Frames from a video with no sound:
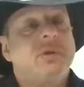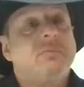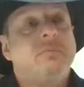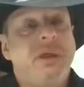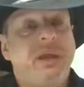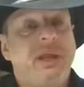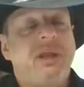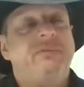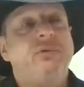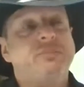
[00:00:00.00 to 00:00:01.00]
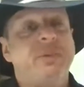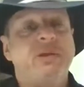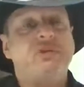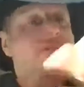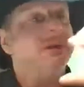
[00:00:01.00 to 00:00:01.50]
Meaning, if you
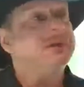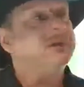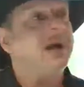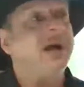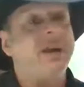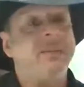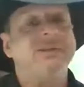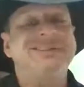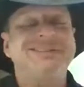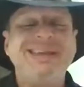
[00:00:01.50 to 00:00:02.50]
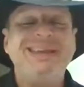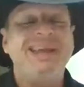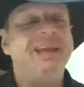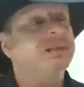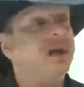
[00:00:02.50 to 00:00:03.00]
spend too much time
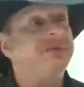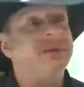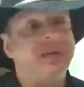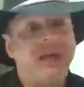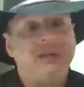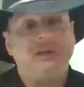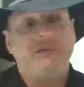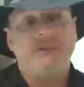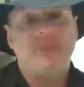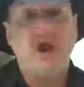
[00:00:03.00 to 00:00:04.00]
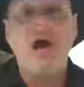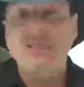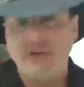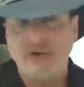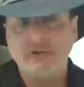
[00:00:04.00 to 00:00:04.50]
seeking love and connection from
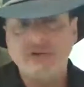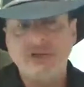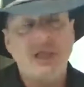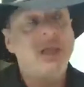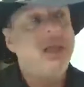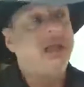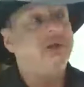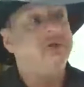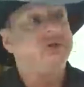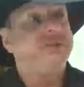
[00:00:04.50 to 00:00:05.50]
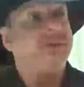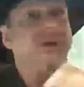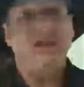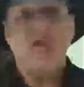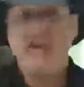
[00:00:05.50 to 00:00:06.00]
others, and you spend
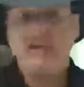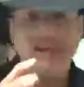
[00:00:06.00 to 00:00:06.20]
a lot of